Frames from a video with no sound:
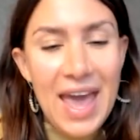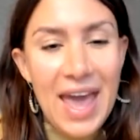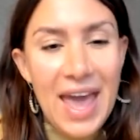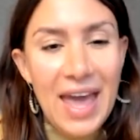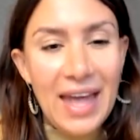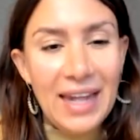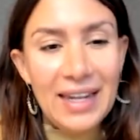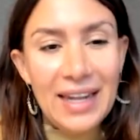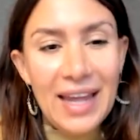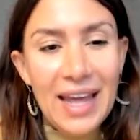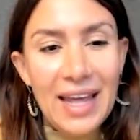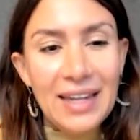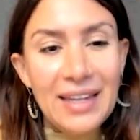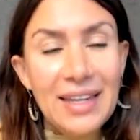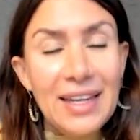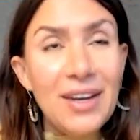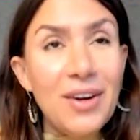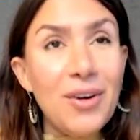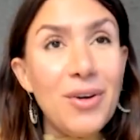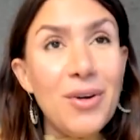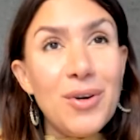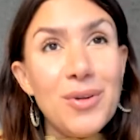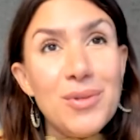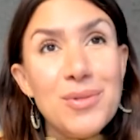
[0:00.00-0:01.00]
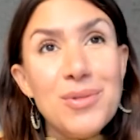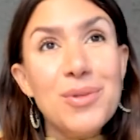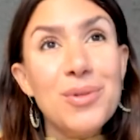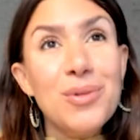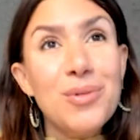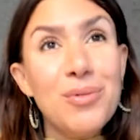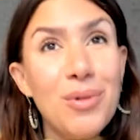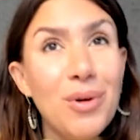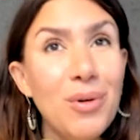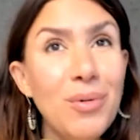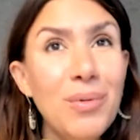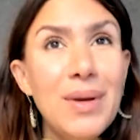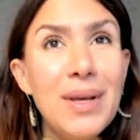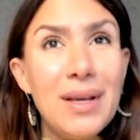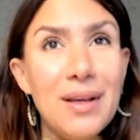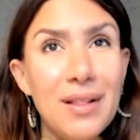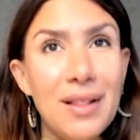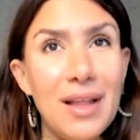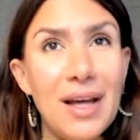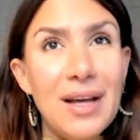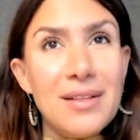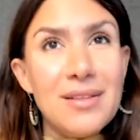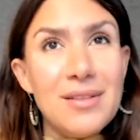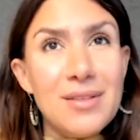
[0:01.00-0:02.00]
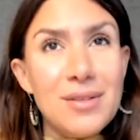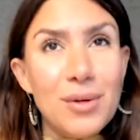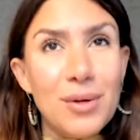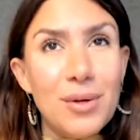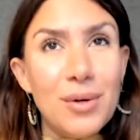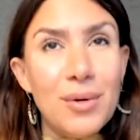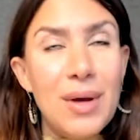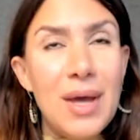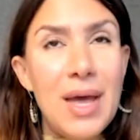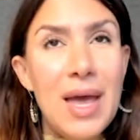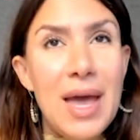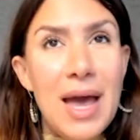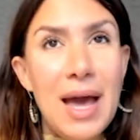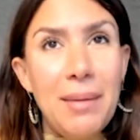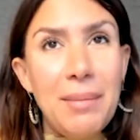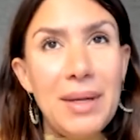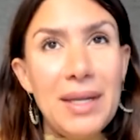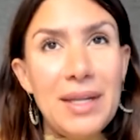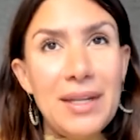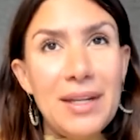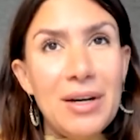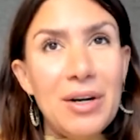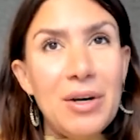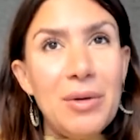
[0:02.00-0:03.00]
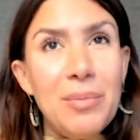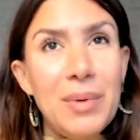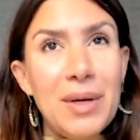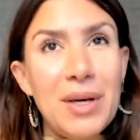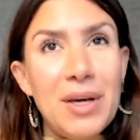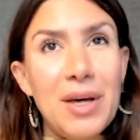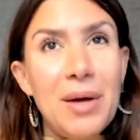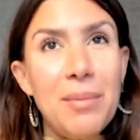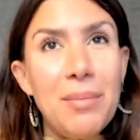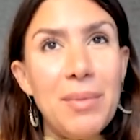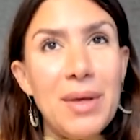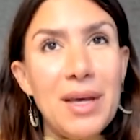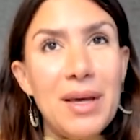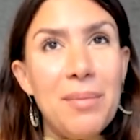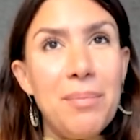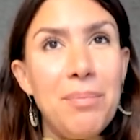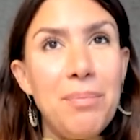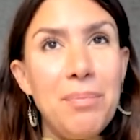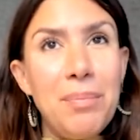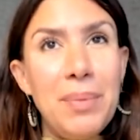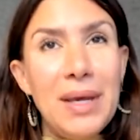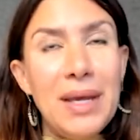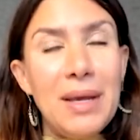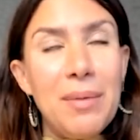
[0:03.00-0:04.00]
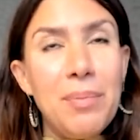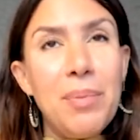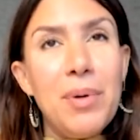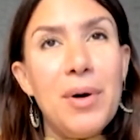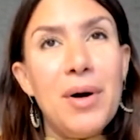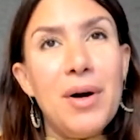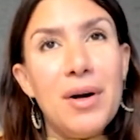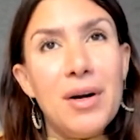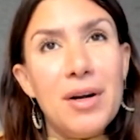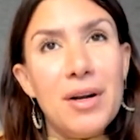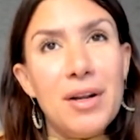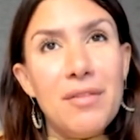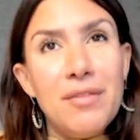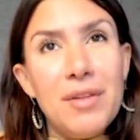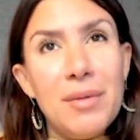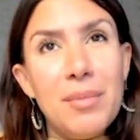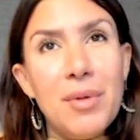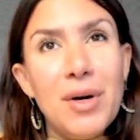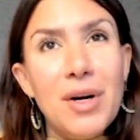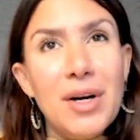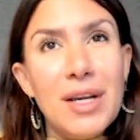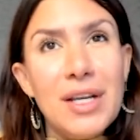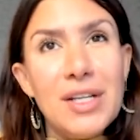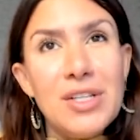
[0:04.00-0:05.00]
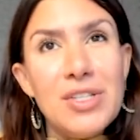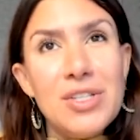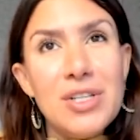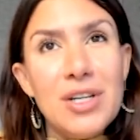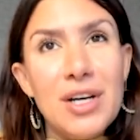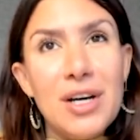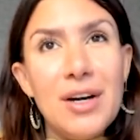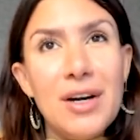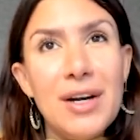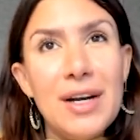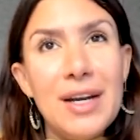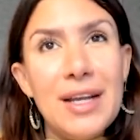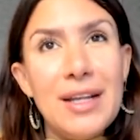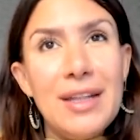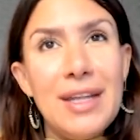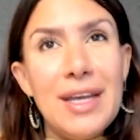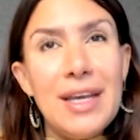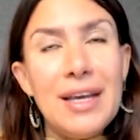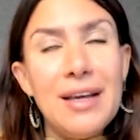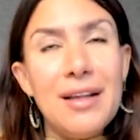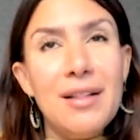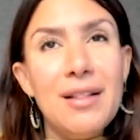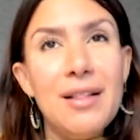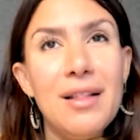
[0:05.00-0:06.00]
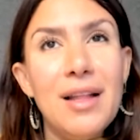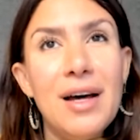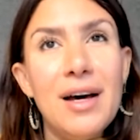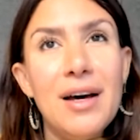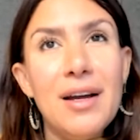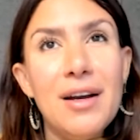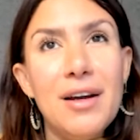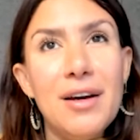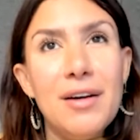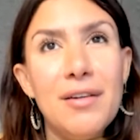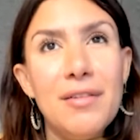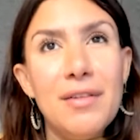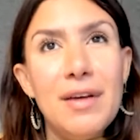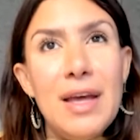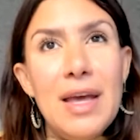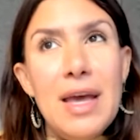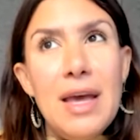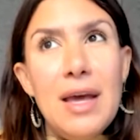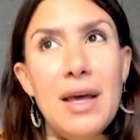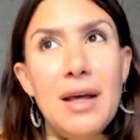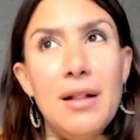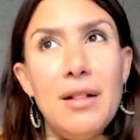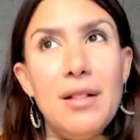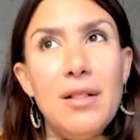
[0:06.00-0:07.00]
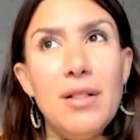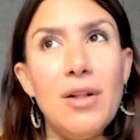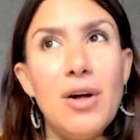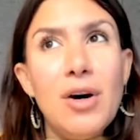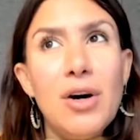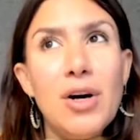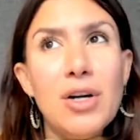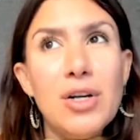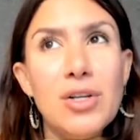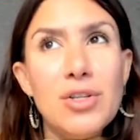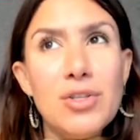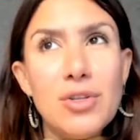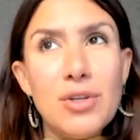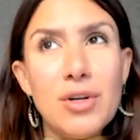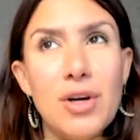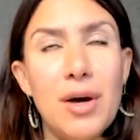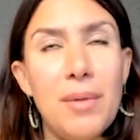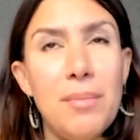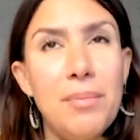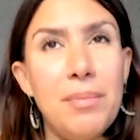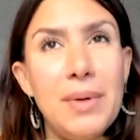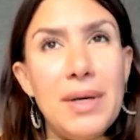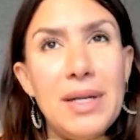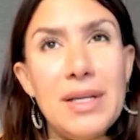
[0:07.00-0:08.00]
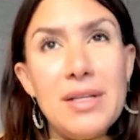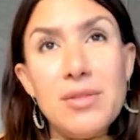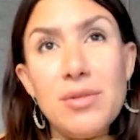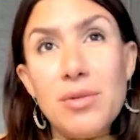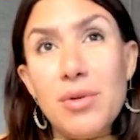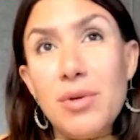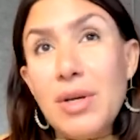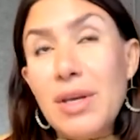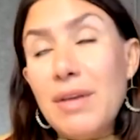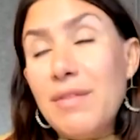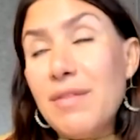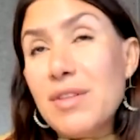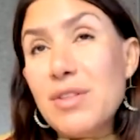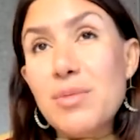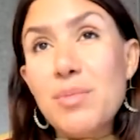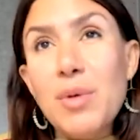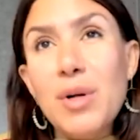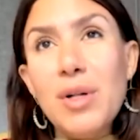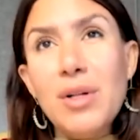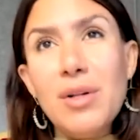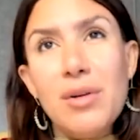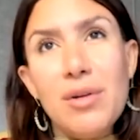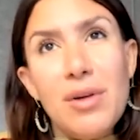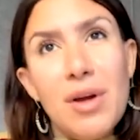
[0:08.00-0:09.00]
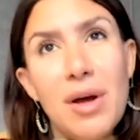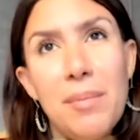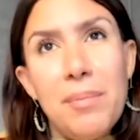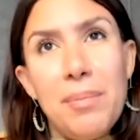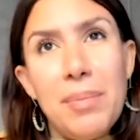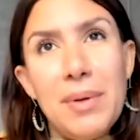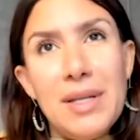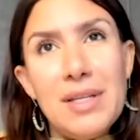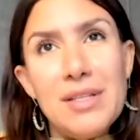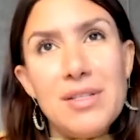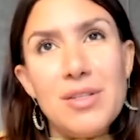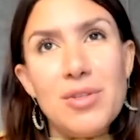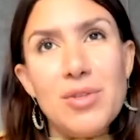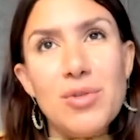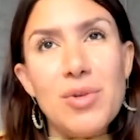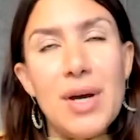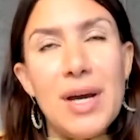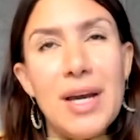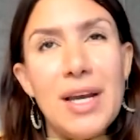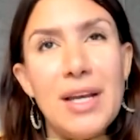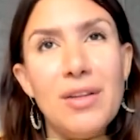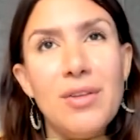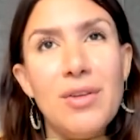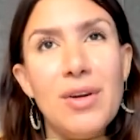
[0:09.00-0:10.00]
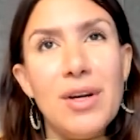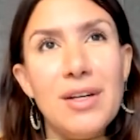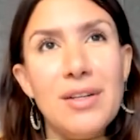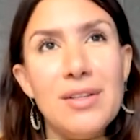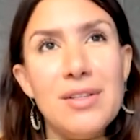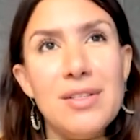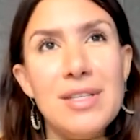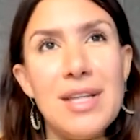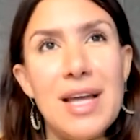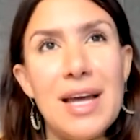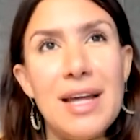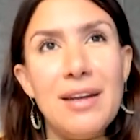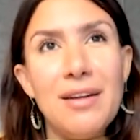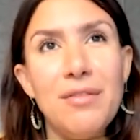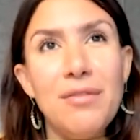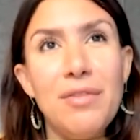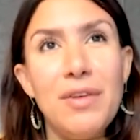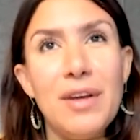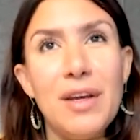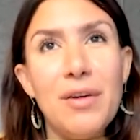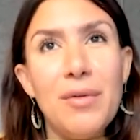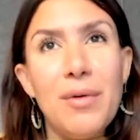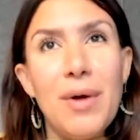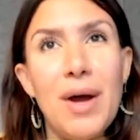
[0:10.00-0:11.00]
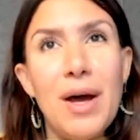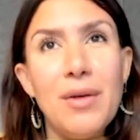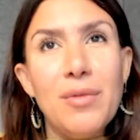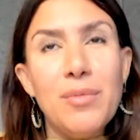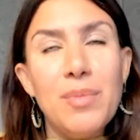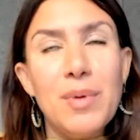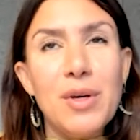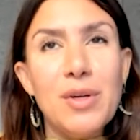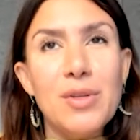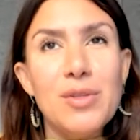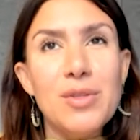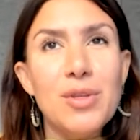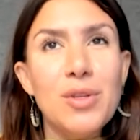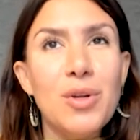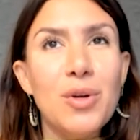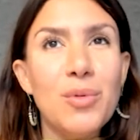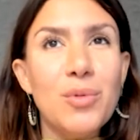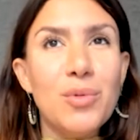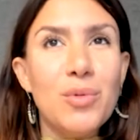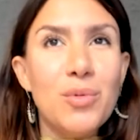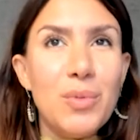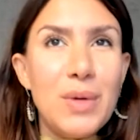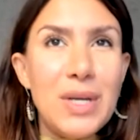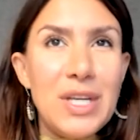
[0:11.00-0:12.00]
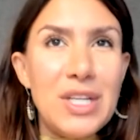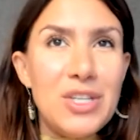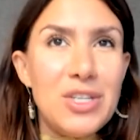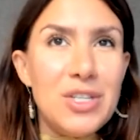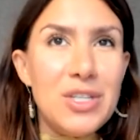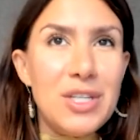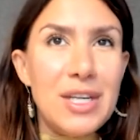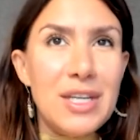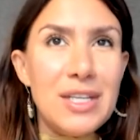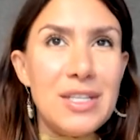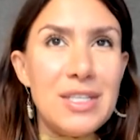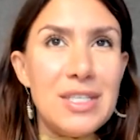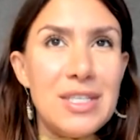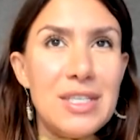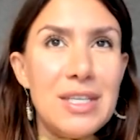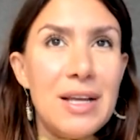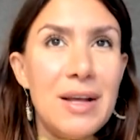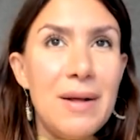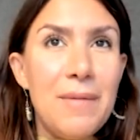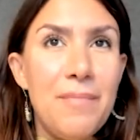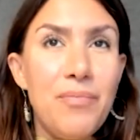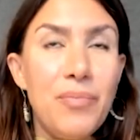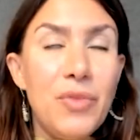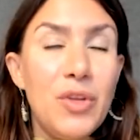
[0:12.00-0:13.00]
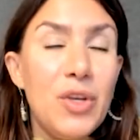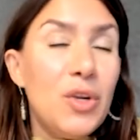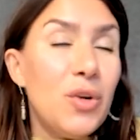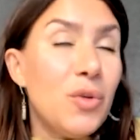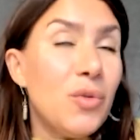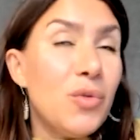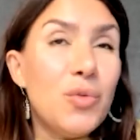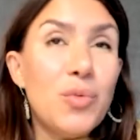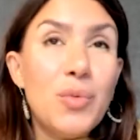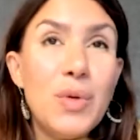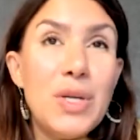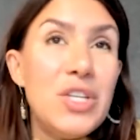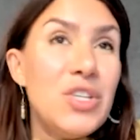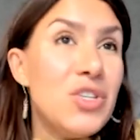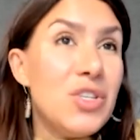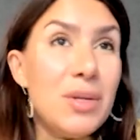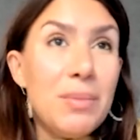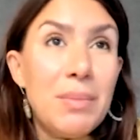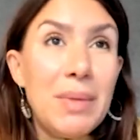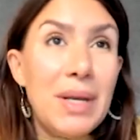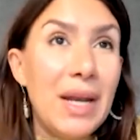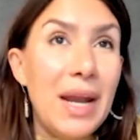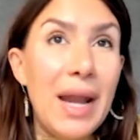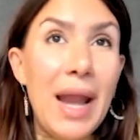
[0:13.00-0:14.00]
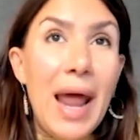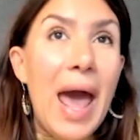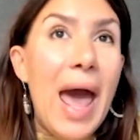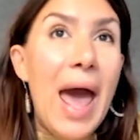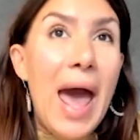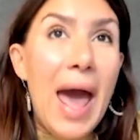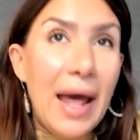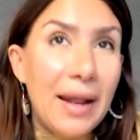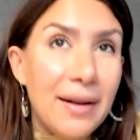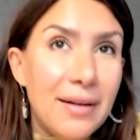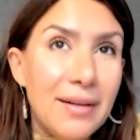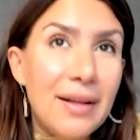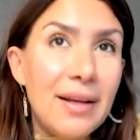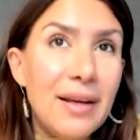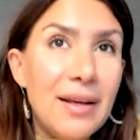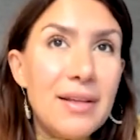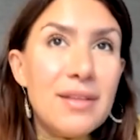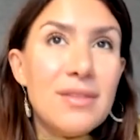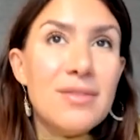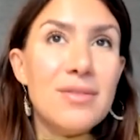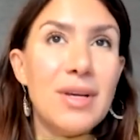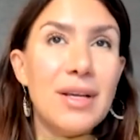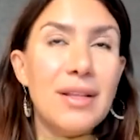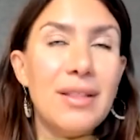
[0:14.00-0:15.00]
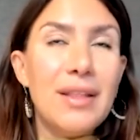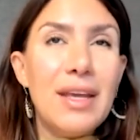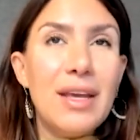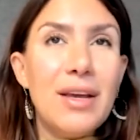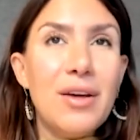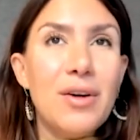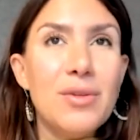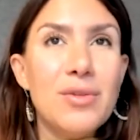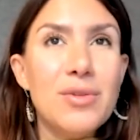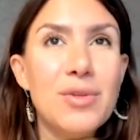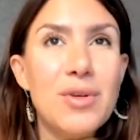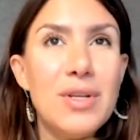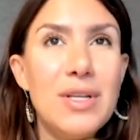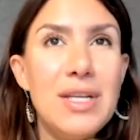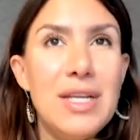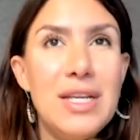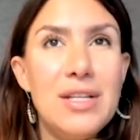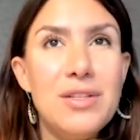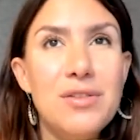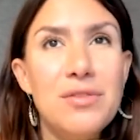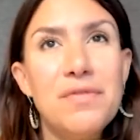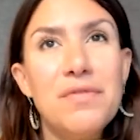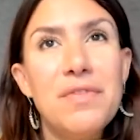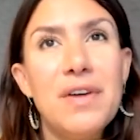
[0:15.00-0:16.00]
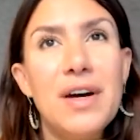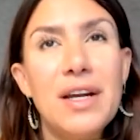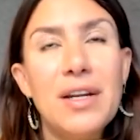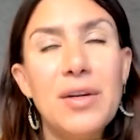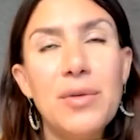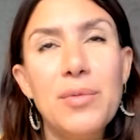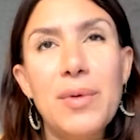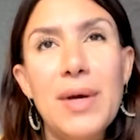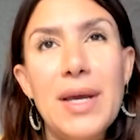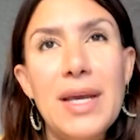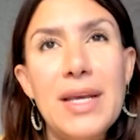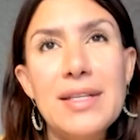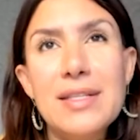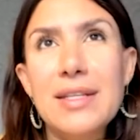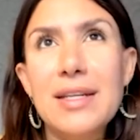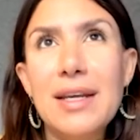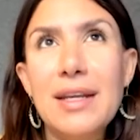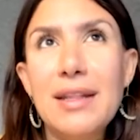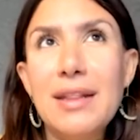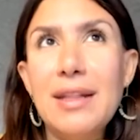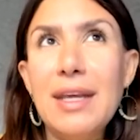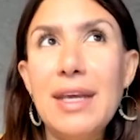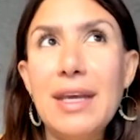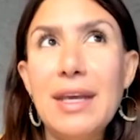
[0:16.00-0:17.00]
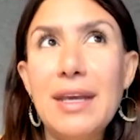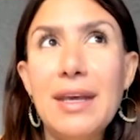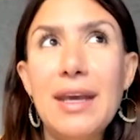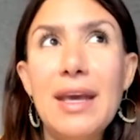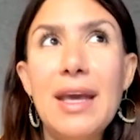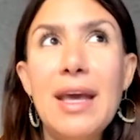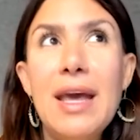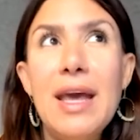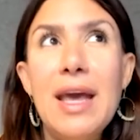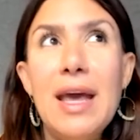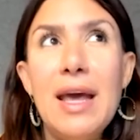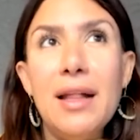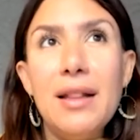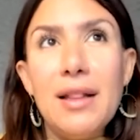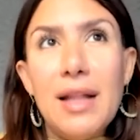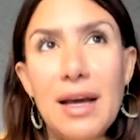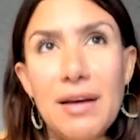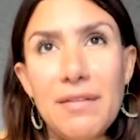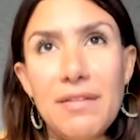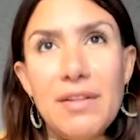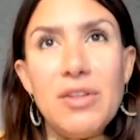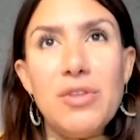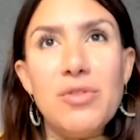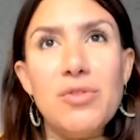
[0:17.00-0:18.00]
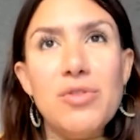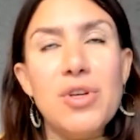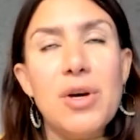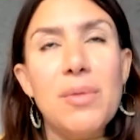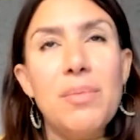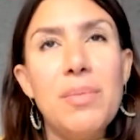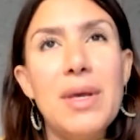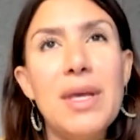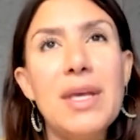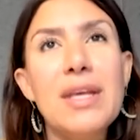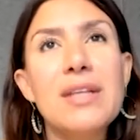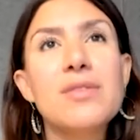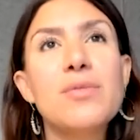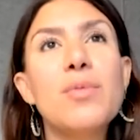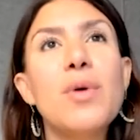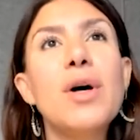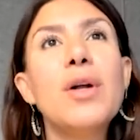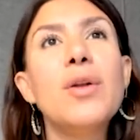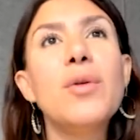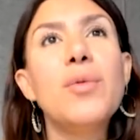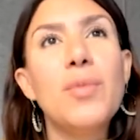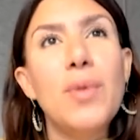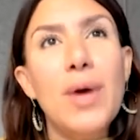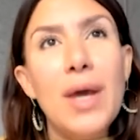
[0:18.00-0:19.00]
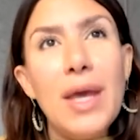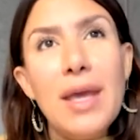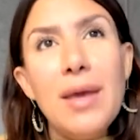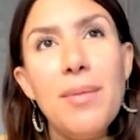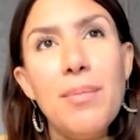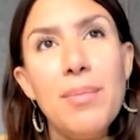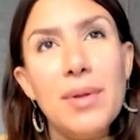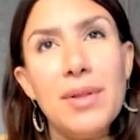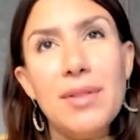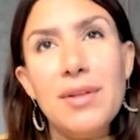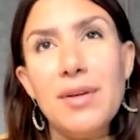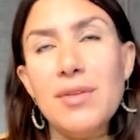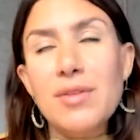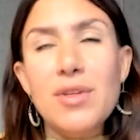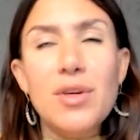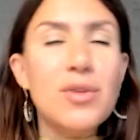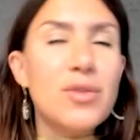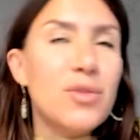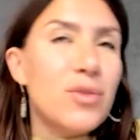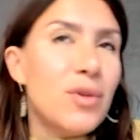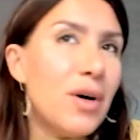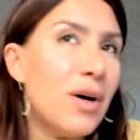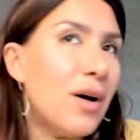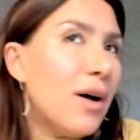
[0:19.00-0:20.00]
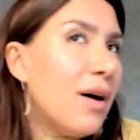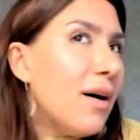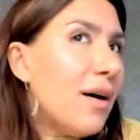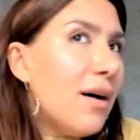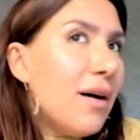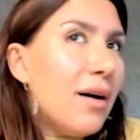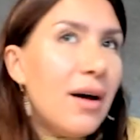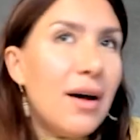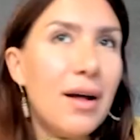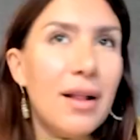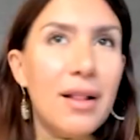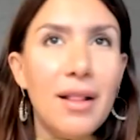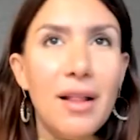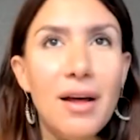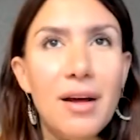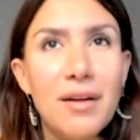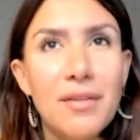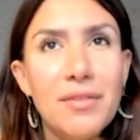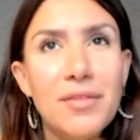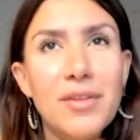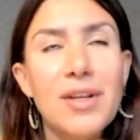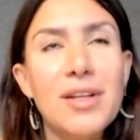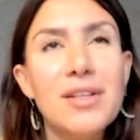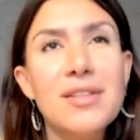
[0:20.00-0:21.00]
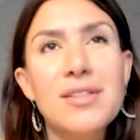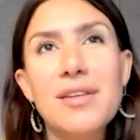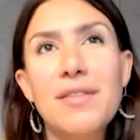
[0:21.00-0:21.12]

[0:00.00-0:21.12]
And they are also growing a lot. So, I mean, they're becoming a big part of the market share. And I think a lot of larger companies or even smaller companies are trying to understand and figure out, because you don't reach them in an ad. So I think also you need to find ways. And I think live video shopping is one way, but there's also a lot of tons of